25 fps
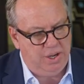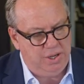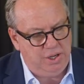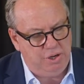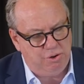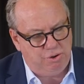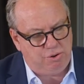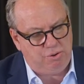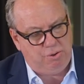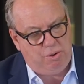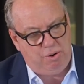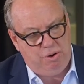
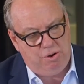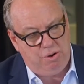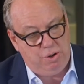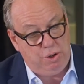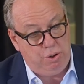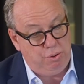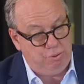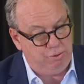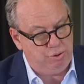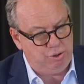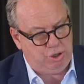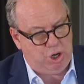
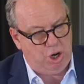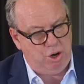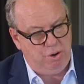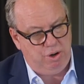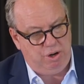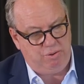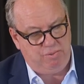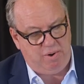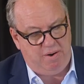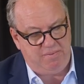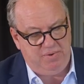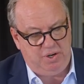Your
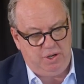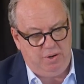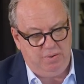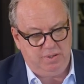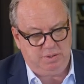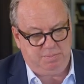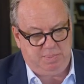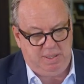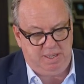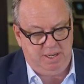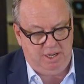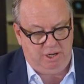recurring revenue
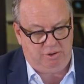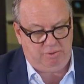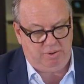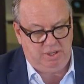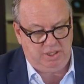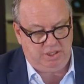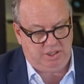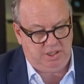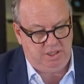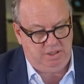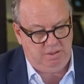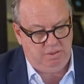has been
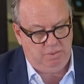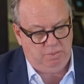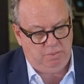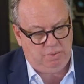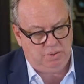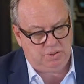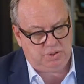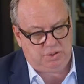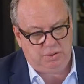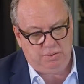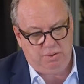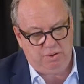increasing.
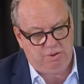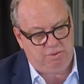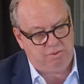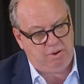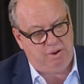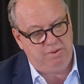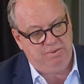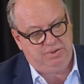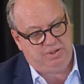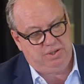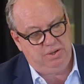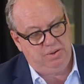What sort of
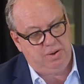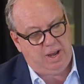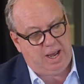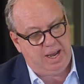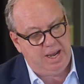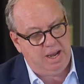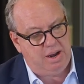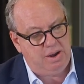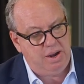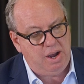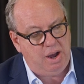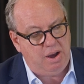growth to
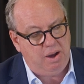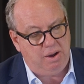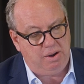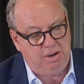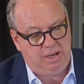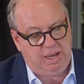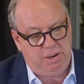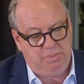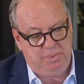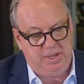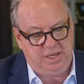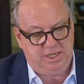ARR
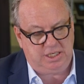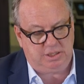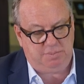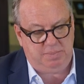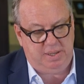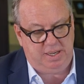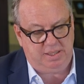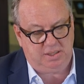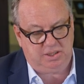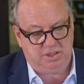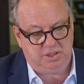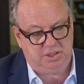can we
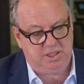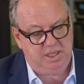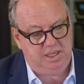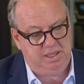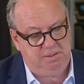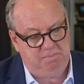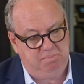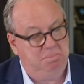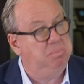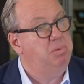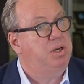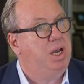expect to
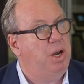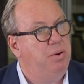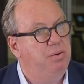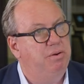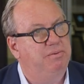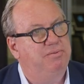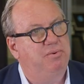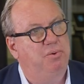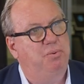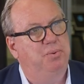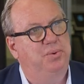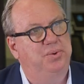see
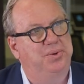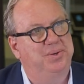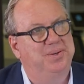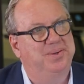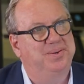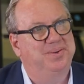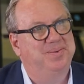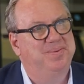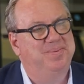going forward?